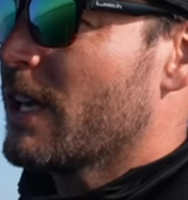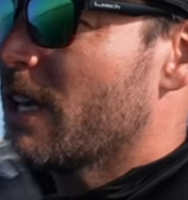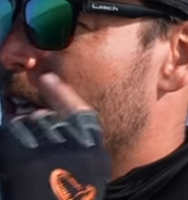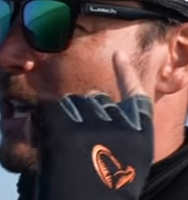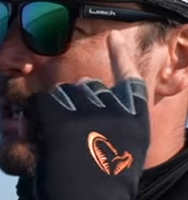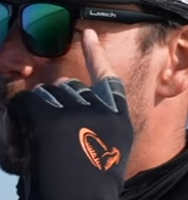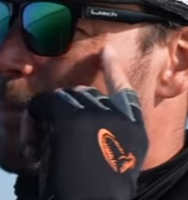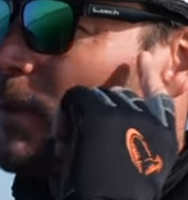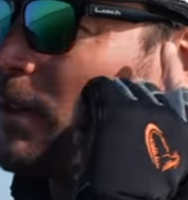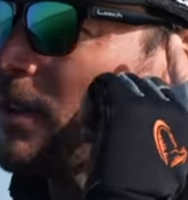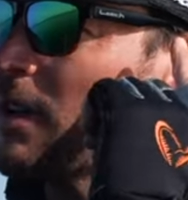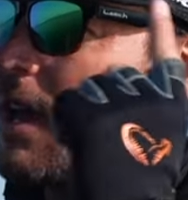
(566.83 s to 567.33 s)

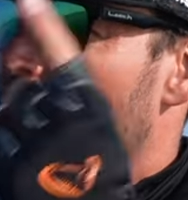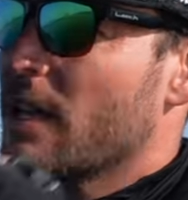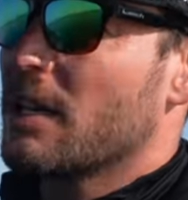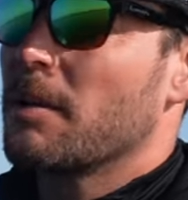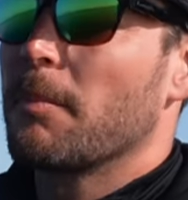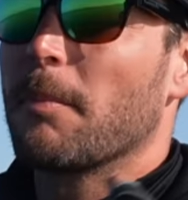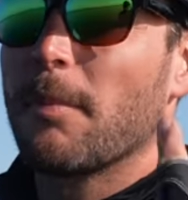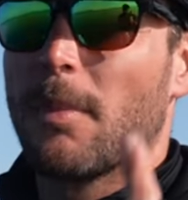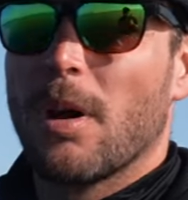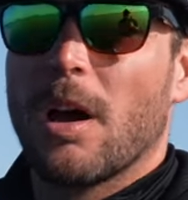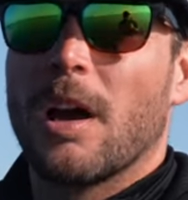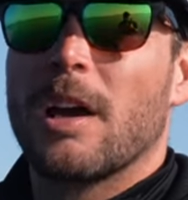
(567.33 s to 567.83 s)
Keeping that
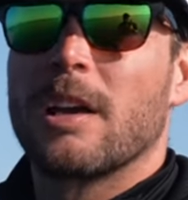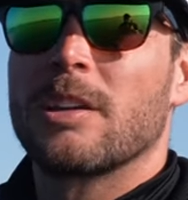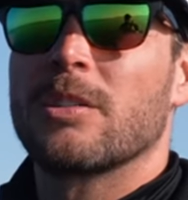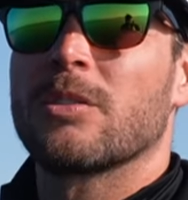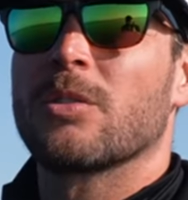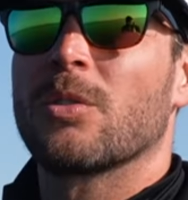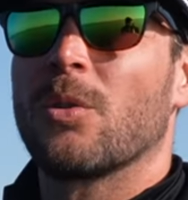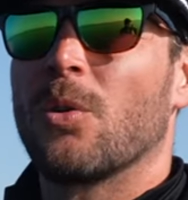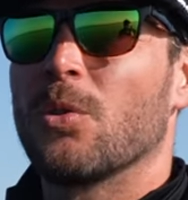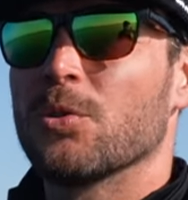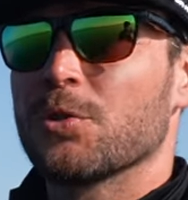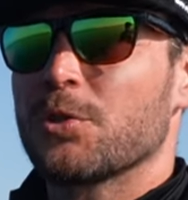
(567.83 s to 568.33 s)
in
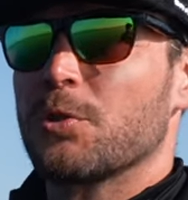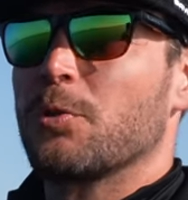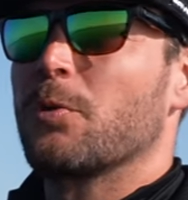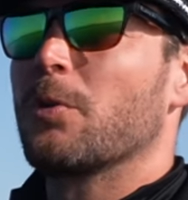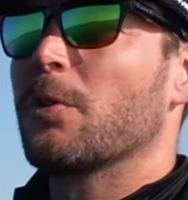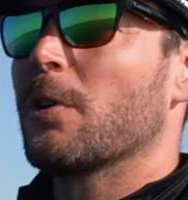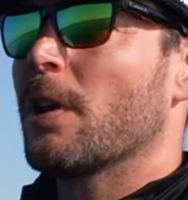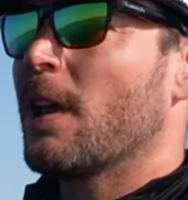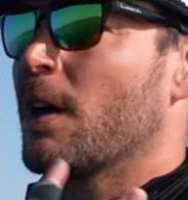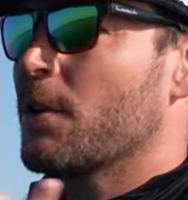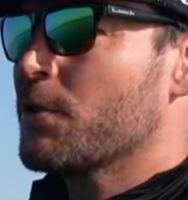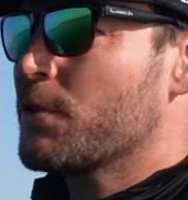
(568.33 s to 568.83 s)
mind also
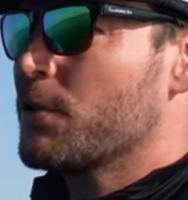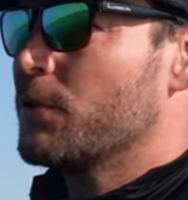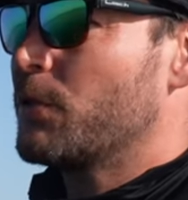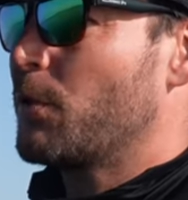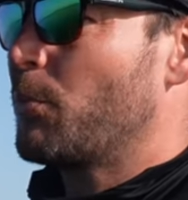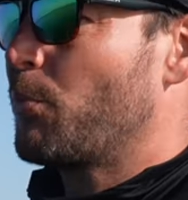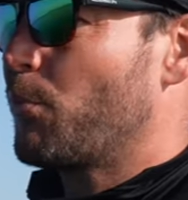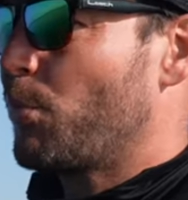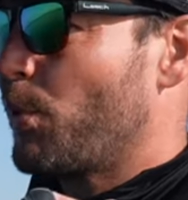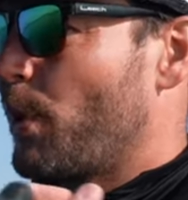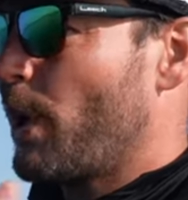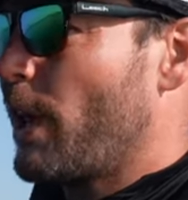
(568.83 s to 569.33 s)
allows you to
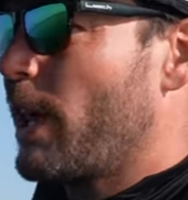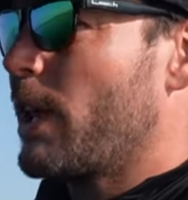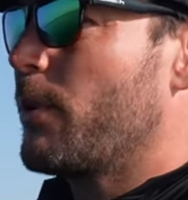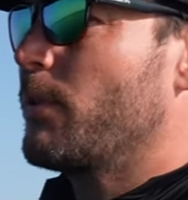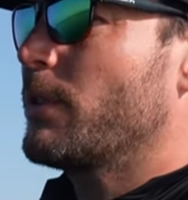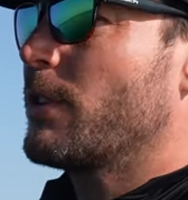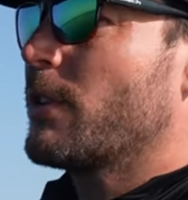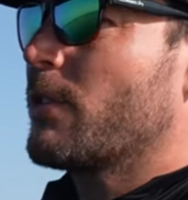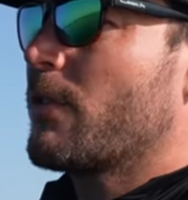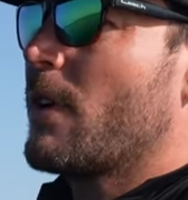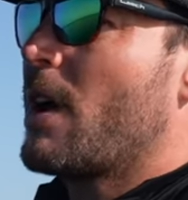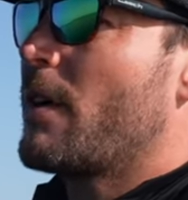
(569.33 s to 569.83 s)
play
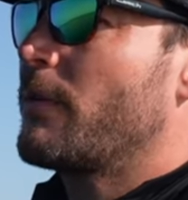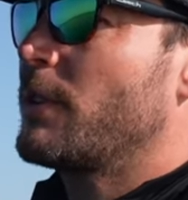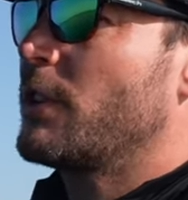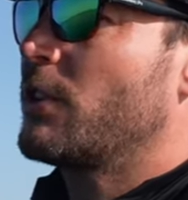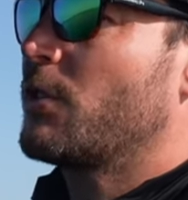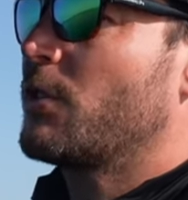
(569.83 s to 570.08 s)
with the Gravity